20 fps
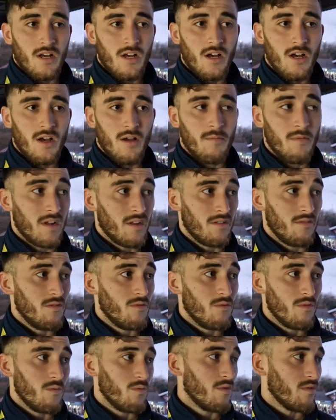
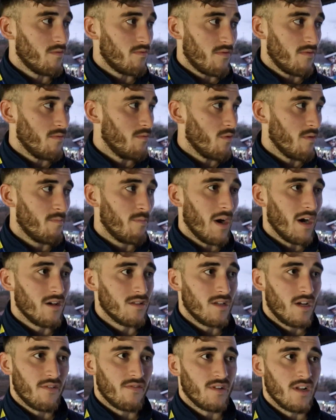And we've
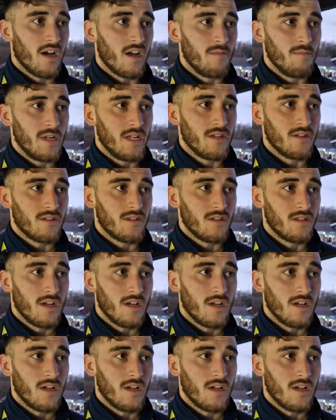battled there for 90 minutes,